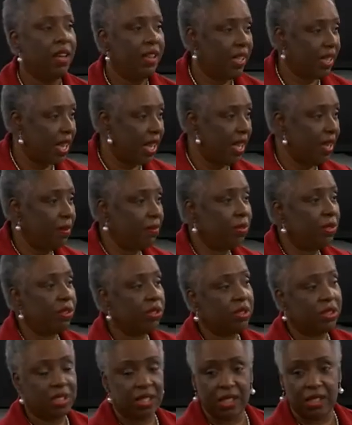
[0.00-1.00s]
came to
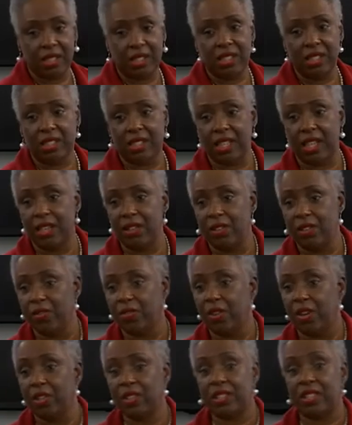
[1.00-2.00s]
Tennessee State
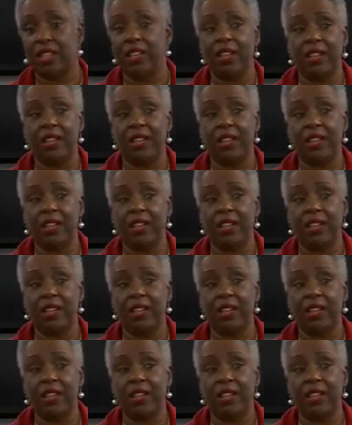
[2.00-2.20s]
University,